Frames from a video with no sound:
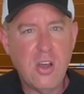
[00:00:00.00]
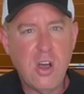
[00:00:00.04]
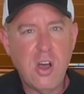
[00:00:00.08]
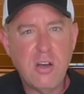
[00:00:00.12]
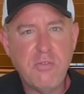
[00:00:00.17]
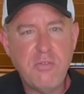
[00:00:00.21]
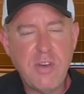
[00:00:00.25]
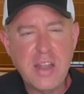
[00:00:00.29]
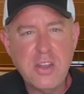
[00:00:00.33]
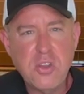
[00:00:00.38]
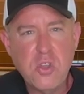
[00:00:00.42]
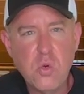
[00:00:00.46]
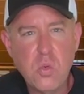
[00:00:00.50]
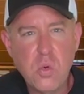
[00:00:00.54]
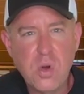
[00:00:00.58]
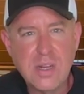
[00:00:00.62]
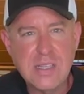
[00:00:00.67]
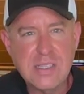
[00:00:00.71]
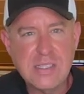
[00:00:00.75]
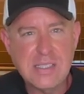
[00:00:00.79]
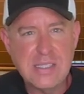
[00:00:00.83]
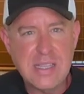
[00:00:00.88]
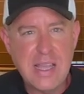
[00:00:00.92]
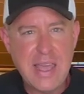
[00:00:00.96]
off, I do want
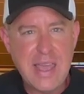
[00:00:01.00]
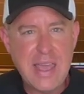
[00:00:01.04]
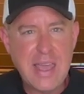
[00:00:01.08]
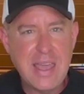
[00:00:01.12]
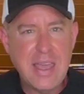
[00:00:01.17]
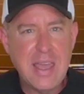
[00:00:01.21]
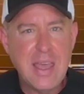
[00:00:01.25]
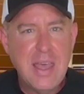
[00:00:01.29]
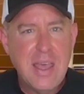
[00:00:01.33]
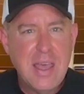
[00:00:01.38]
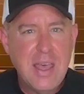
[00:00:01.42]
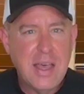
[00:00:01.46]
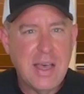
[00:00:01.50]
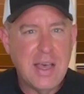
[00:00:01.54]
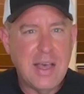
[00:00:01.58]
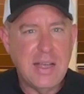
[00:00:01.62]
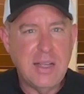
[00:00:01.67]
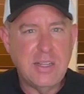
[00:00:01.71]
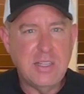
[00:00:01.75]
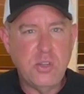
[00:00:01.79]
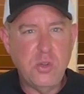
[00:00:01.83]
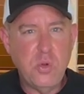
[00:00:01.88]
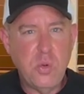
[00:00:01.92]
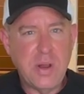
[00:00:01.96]

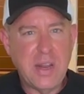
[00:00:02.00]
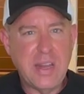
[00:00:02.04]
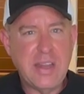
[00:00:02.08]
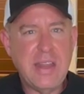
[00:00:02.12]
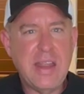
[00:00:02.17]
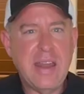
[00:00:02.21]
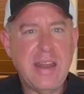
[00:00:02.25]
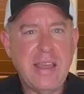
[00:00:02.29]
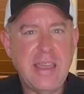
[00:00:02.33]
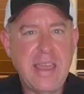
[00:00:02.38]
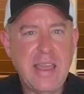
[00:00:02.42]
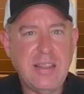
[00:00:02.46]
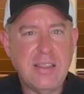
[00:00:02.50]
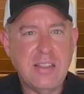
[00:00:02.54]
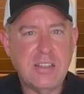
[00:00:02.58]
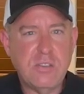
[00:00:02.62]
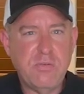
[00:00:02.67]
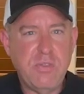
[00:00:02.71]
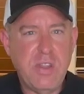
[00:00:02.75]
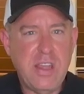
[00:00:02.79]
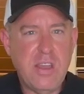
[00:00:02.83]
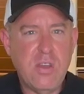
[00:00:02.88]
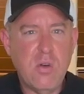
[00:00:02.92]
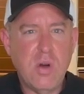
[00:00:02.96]
to dedicate this
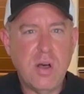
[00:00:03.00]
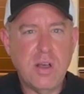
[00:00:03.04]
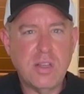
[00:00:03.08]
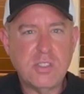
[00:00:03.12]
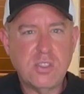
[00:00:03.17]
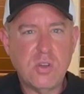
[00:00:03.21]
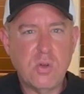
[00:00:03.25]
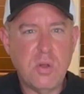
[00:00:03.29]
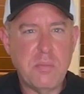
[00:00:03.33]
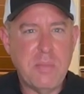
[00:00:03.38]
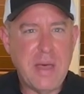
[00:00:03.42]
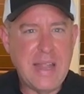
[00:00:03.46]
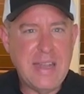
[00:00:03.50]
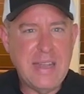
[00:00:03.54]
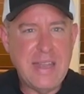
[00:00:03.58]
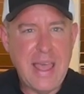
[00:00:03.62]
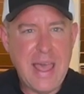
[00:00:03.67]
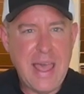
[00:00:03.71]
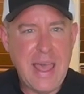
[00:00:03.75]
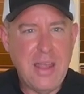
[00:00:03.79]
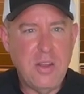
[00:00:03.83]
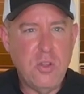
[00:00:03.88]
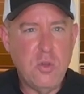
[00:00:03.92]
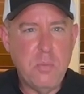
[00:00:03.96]
video also to my
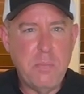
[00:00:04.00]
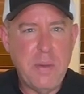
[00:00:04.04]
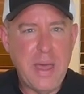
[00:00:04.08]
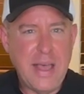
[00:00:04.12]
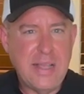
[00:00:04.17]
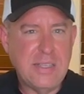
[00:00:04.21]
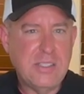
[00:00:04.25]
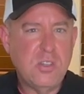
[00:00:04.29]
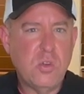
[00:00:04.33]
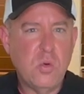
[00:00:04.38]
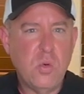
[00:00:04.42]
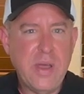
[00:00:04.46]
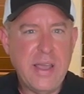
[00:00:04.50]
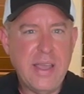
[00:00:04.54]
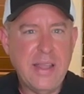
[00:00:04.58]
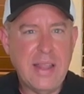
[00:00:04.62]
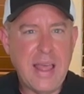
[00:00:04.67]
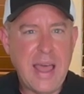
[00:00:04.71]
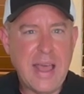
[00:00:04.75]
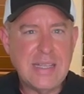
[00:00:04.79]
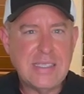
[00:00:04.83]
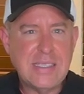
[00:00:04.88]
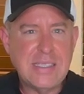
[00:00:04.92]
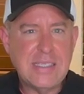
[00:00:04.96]
dad, who passed away
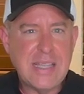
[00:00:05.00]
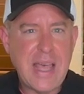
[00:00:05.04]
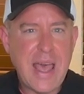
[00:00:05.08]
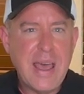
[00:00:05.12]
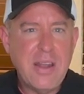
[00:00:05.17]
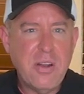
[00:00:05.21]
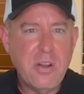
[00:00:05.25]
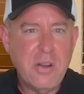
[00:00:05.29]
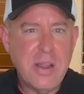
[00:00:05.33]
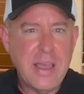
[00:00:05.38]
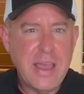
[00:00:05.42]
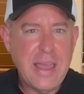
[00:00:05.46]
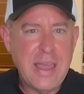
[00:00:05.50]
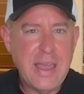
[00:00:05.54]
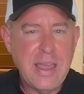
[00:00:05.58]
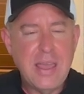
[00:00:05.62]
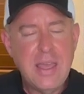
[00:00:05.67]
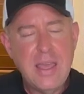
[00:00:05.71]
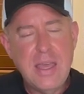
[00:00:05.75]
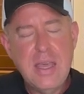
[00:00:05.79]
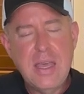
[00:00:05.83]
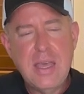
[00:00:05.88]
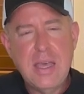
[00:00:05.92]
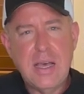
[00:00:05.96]
last Saturday,
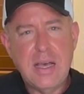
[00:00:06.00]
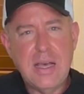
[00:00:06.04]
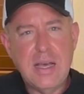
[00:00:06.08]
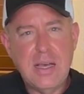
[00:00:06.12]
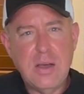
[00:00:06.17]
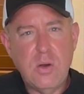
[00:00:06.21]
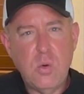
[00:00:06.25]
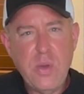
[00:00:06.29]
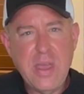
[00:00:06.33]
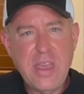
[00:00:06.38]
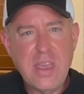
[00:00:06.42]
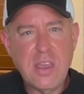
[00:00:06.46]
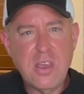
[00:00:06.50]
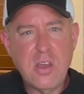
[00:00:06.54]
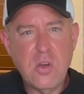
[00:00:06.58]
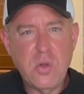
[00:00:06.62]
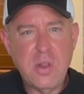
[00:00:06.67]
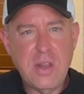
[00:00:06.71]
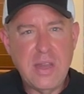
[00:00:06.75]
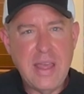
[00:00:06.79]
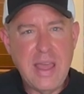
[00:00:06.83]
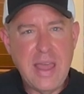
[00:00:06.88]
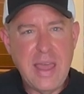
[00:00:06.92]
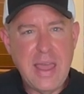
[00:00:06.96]
a week ago
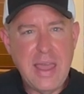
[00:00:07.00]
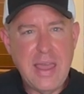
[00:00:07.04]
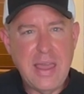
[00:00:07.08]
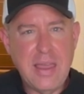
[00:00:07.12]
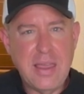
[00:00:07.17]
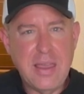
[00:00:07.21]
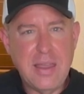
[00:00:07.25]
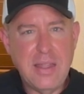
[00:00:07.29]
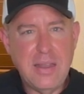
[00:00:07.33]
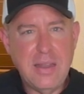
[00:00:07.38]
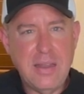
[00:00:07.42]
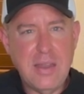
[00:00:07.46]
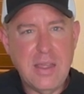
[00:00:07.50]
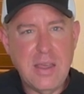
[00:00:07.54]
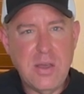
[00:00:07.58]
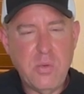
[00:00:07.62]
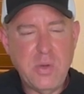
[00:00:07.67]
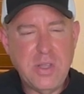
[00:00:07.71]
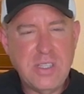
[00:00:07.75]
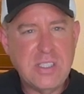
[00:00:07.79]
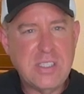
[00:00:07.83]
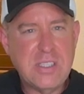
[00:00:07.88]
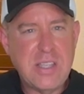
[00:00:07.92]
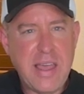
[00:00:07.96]
today, and
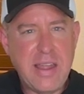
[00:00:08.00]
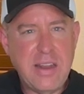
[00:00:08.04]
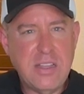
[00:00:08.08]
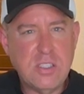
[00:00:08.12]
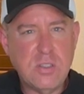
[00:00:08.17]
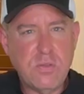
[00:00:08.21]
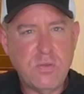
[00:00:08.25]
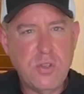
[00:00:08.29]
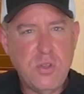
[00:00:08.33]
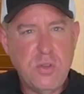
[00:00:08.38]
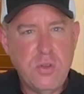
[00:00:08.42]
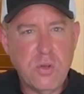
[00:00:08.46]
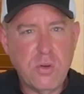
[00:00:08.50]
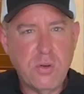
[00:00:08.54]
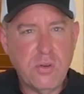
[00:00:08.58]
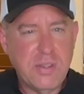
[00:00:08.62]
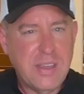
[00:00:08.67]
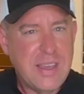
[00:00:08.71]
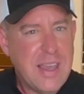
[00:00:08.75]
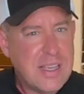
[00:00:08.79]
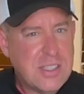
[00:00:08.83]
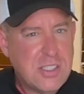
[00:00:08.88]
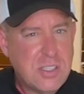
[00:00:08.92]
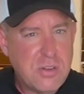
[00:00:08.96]
we just had his funeral
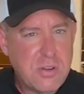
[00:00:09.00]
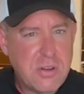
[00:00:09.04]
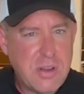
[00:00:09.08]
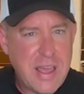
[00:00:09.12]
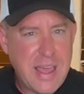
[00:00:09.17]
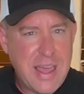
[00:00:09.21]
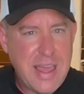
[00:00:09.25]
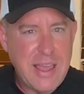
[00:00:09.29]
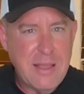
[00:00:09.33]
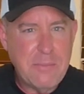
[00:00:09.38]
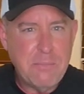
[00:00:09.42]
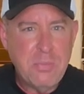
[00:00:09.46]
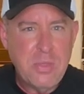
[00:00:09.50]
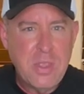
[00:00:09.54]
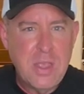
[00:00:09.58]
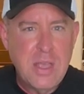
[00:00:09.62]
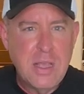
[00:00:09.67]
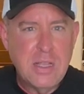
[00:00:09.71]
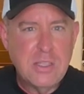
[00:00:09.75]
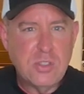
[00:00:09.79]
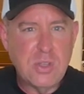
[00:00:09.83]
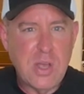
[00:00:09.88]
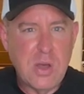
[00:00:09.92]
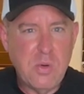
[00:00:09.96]
yesterday.
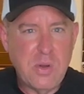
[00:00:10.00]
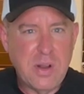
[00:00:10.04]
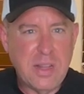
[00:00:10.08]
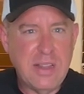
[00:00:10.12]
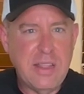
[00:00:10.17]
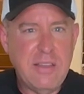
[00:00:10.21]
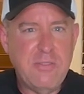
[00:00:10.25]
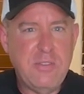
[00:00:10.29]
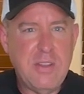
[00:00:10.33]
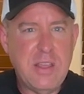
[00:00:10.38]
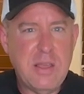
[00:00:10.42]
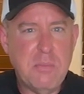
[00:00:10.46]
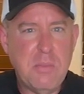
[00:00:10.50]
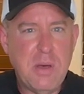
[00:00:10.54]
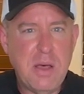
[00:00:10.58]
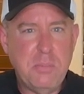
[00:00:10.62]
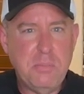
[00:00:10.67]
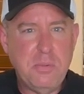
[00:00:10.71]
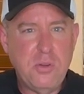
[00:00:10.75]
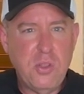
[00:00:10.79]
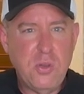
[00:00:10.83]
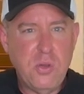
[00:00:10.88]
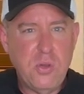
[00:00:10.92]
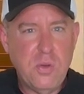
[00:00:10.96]
So I want to lift him
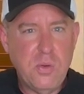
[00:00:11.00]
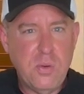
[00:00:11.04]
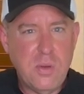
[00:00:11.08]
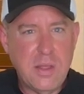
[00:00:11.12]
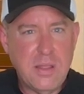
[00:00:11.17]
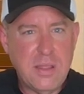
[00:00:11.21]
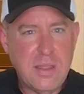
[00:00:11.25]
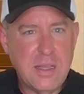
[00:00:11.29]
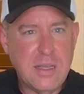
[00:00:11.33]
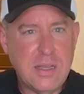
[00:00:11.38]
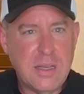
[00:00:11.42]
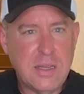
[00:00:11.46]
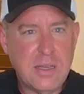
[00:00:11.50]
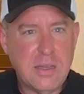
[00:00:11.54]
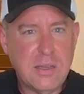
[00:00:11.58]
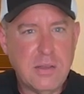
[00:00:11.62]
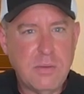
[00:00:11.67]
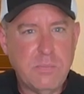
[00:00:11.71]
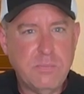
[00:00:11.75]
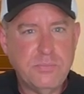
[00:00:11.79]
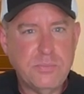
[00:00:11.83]
up to the